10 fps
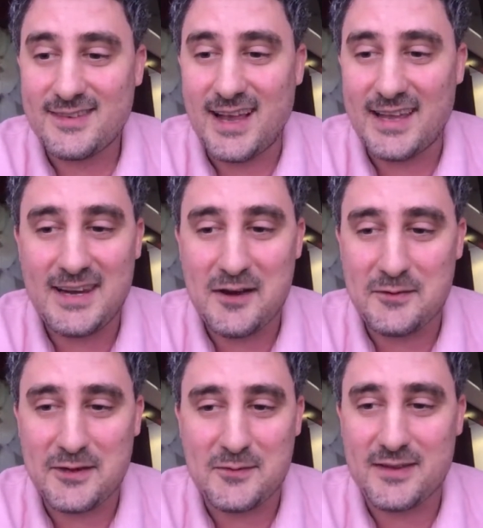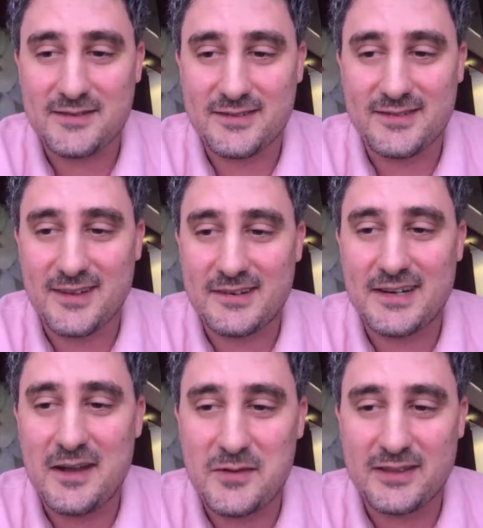I love the questions that are
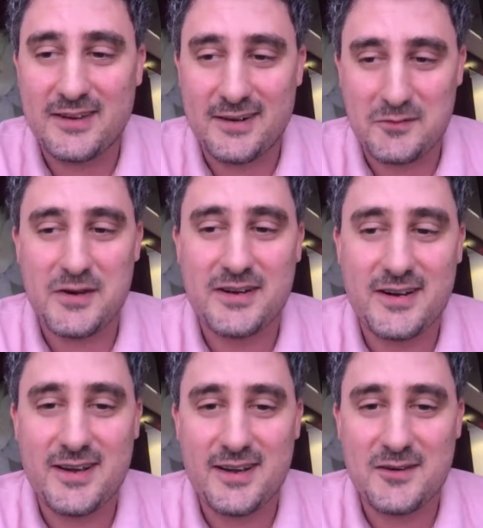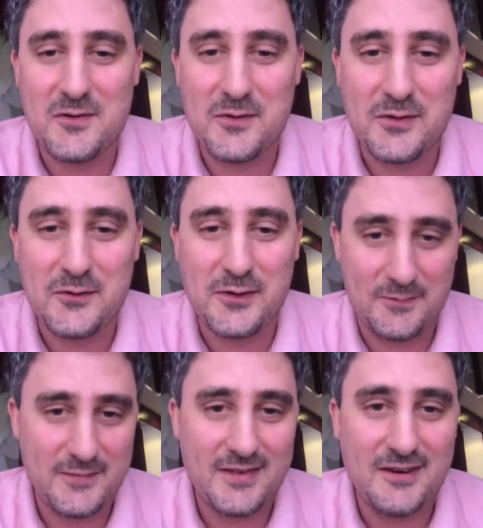coming there. We're gonna go through
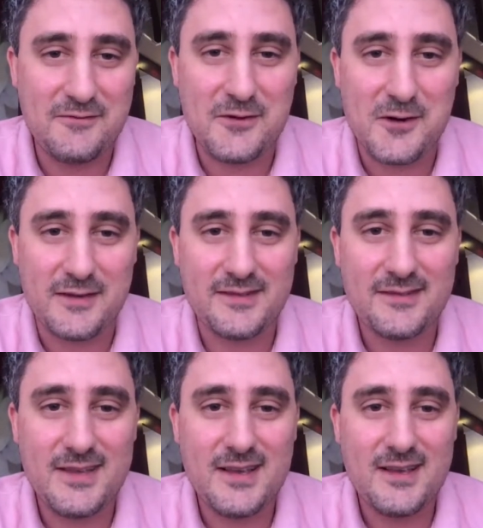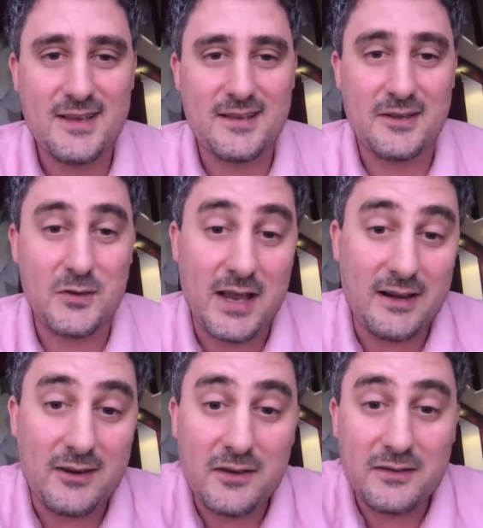them, of course. You
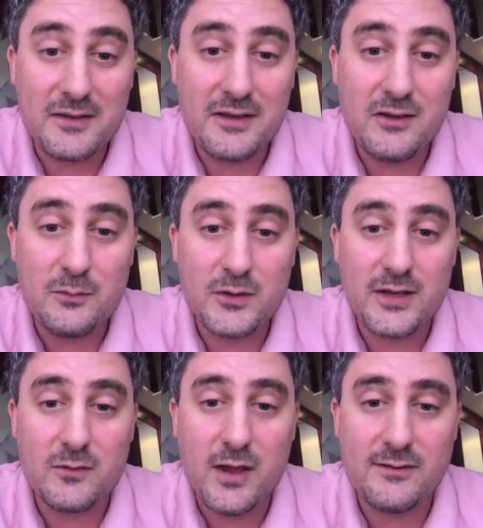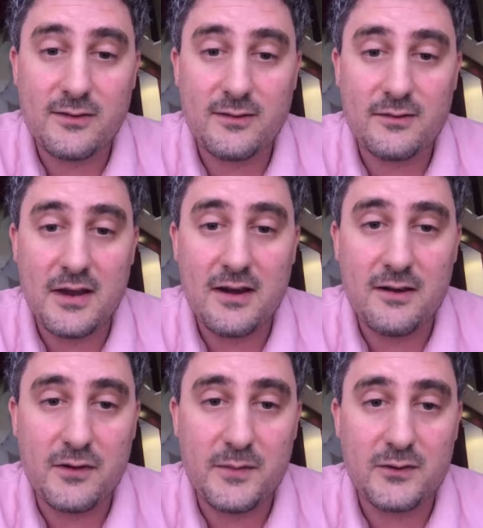can continue putting questions there
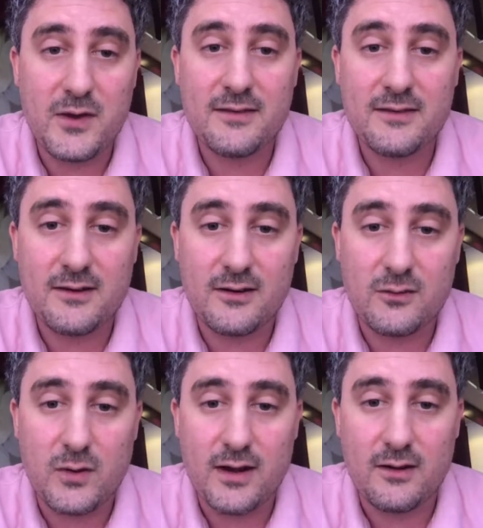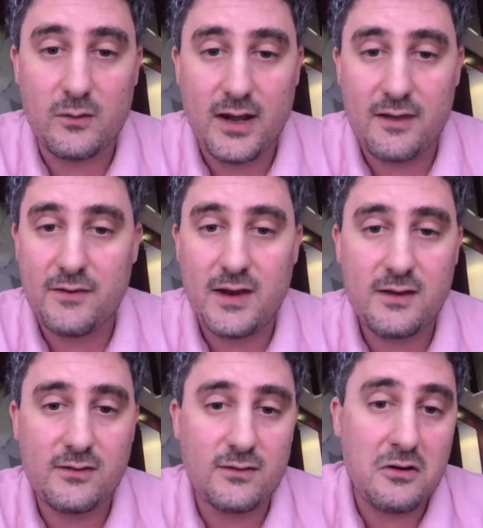for me to answer when I
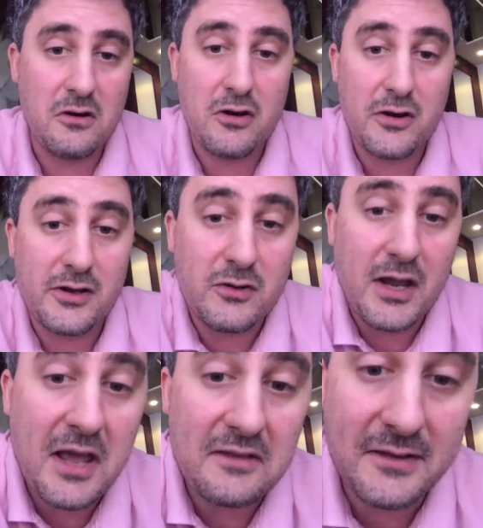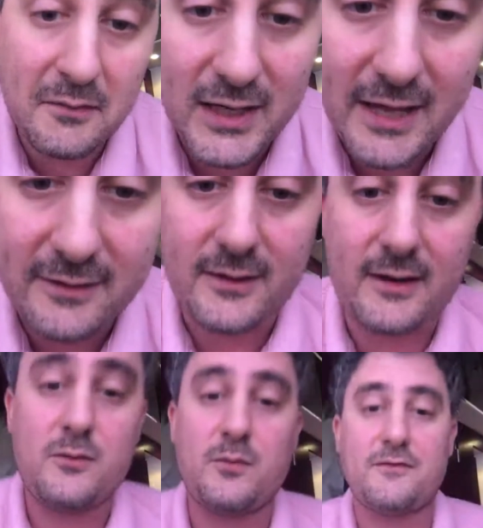finish, or you can ask them later,
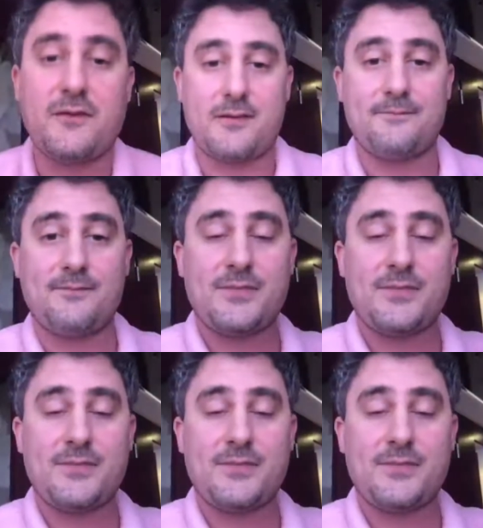as you prefer.